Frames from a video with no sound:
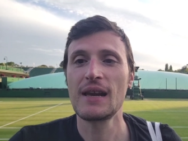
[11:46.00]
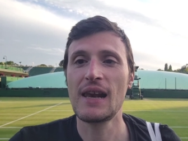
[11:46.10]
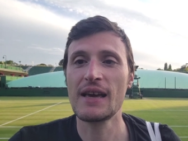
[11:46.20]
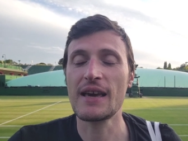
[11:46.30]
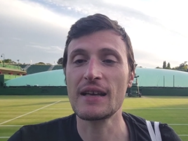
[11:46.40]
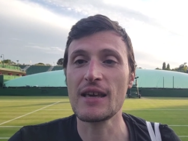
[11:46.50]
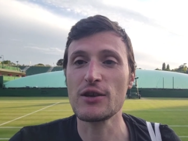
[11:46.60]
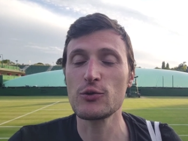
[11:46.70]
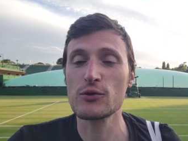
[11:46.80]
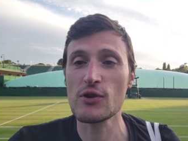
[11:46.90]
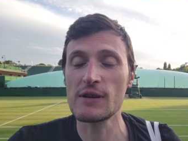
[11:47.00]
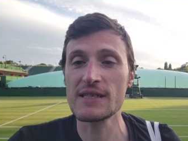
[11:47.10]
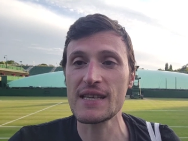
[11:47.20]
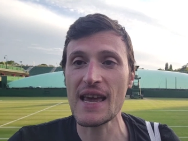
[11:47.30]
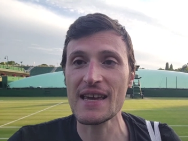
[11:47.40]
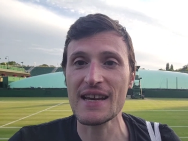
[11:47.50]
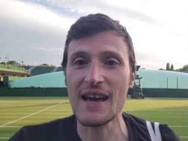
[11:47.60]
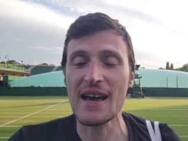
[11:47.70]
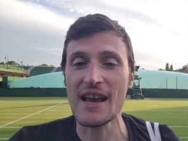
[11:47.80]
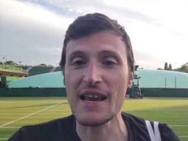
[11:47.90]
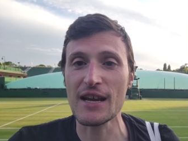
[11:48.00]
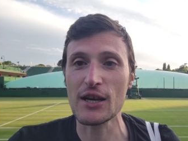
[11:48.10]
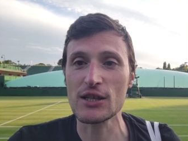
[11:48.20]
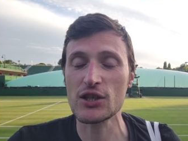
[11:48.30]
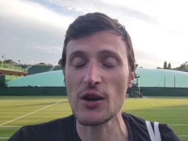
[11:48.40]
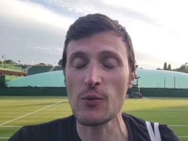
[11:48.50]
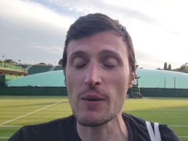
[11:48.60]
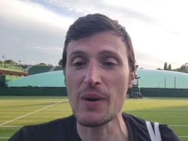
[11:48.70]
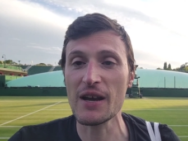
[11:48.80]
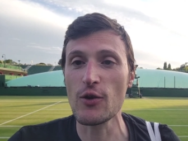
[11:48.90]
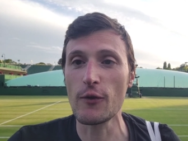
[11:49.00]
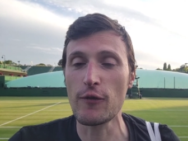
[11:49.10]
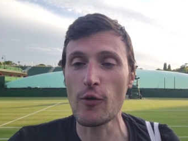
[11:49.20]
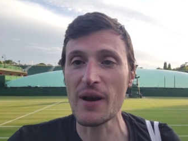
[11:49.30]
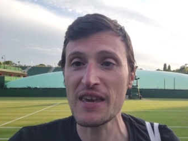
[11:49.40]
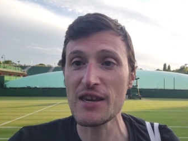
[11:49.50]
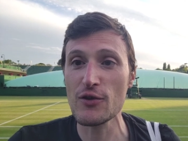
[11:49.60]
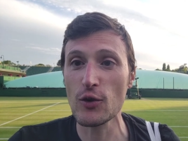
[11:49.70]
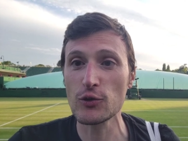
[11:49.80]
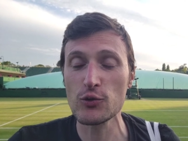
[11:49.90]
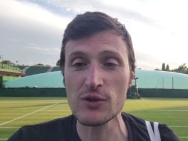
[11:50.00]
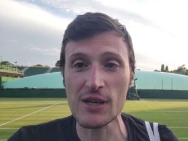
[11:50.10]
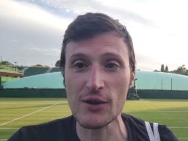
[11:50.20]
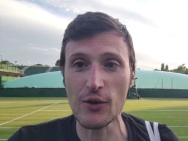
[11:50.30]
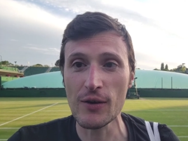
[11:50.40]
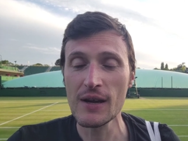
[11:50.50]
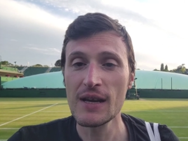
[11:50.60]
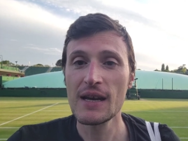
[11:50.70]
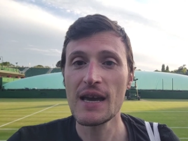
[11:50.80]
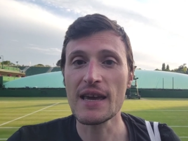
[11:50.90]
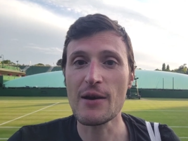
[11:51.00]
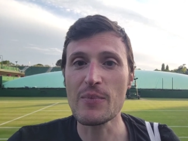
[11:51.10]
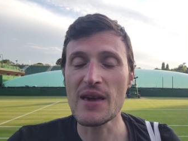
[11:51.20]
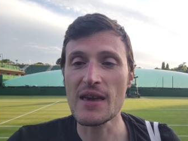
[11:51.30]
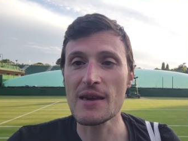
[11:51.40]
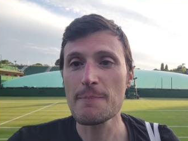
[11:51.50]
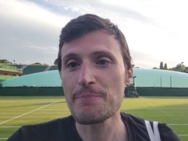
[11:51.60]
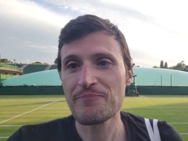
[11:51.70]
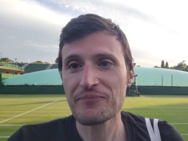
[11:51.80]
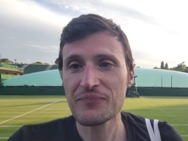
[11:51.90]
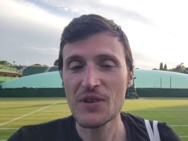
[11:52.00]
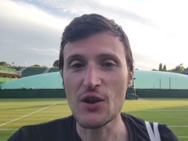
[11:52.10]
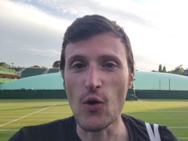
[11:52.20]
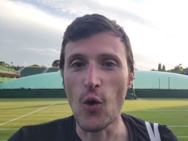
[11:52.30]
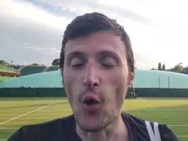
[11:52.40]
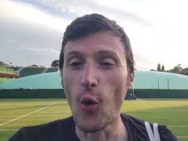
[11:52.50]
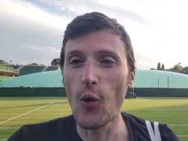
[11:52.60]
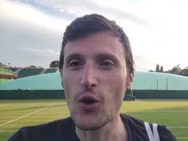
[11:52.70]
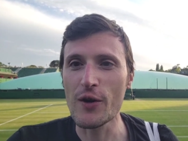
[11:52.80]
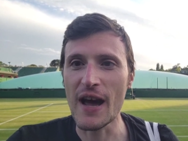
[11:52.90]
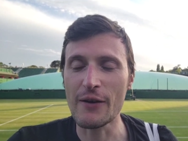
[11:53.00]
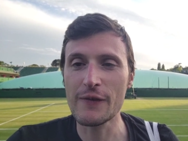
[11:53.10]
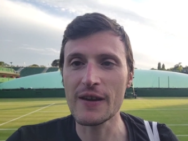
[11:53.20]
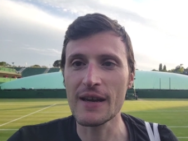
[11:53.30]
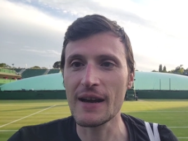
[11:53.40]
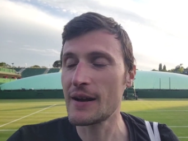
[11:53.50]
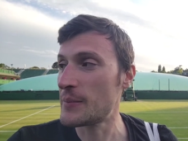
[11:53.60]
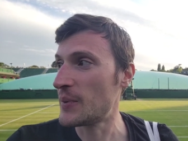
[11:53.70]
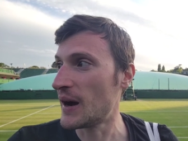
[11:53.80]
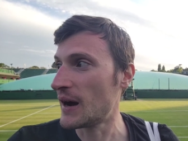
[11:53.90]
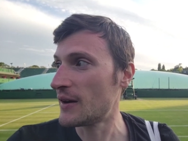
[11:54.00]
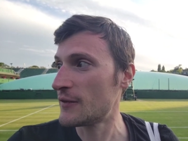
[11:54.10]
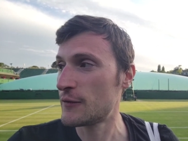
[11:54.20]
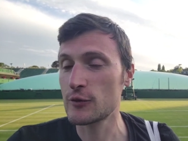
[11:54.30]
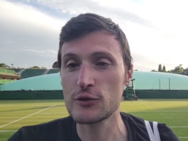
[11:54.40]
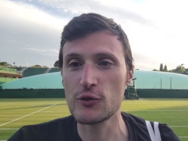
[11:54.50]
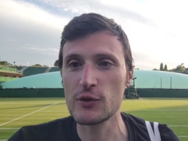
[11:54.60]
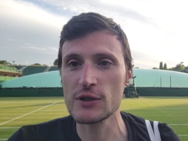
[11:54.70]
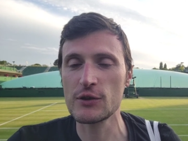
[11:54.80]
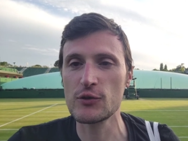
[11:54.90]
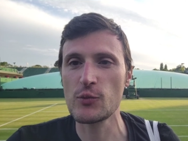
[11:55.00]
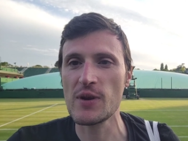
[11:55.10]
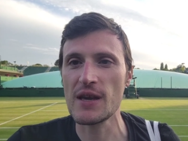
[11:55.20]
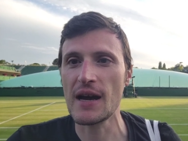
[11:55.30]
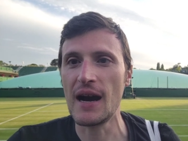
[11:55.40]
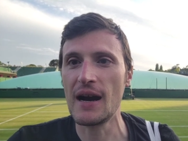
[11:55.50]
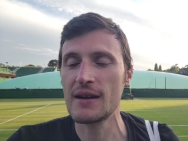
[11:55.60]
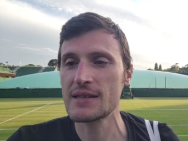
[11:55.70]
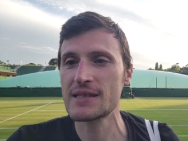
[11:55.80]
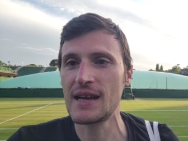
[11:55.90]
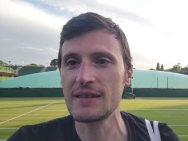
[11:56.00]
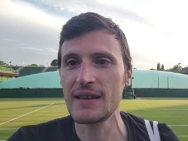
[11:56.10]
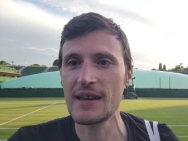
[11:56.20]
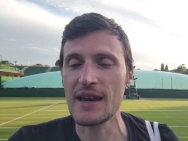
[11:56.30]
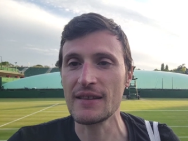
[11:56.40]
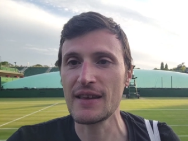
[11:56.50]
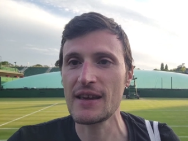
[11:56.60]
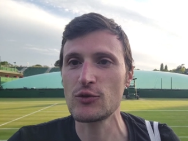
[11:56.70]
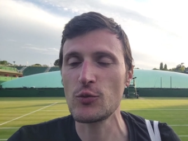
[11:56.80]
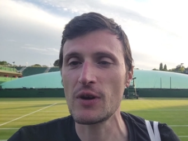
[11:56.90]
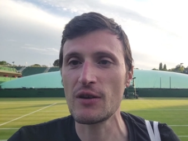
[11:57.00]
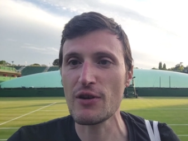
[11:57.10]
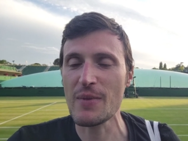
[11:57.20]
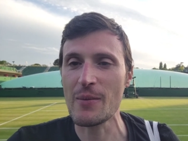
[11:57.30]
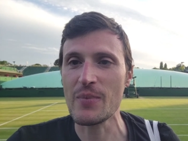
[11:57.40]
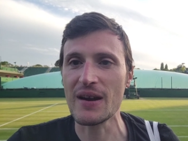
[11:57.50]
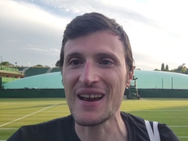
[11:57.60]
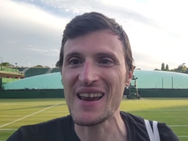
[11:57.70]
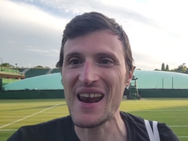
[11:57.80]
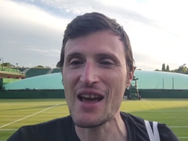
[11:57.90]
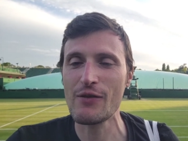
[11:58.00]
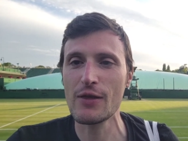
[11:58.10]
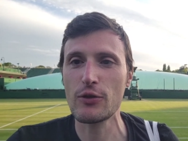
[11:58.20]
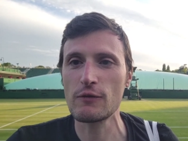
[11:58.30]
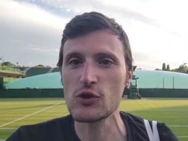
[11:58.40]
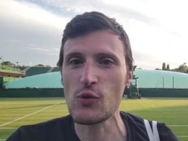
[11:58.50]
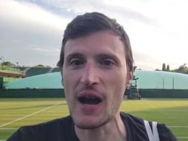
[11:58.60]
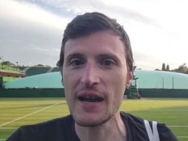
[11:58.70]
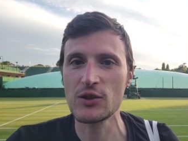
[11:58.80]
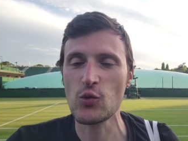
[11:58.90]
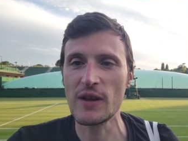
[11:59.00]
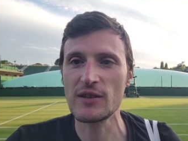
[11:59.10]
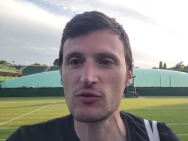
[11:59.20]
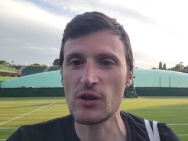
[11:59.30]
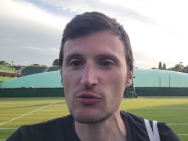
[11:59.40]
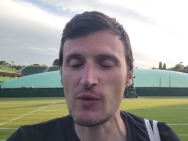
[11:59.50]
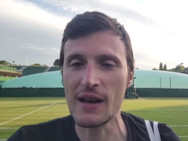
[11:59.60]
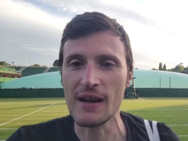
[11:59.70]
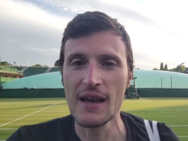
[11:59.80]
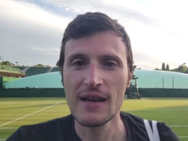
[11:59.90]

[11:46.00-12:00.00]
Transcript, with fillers: like they usually say in, in English we might go from hero to zero it can be, you know, all or nothing, but for sure it's going to be a Sunday and day to remember, 11th of July 2021.